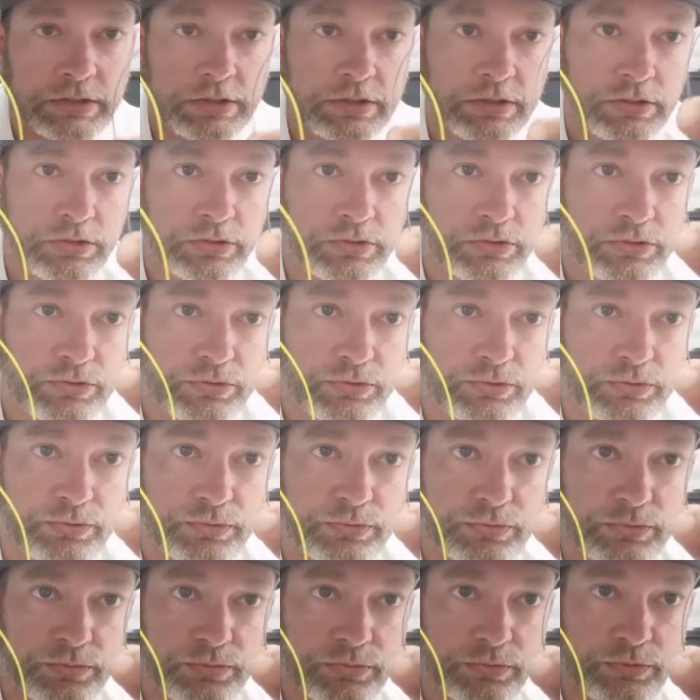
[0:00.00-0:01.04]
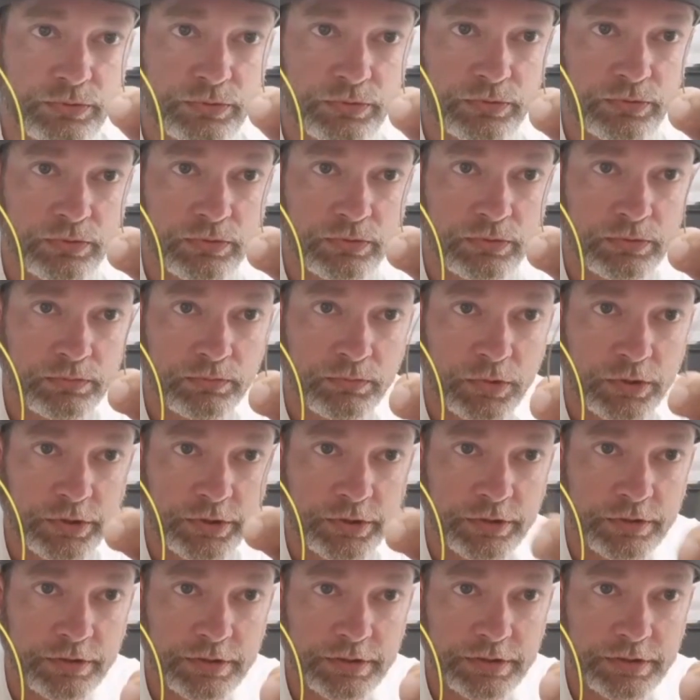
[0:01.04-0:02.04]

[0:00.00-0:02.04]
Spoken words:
to your mono leader.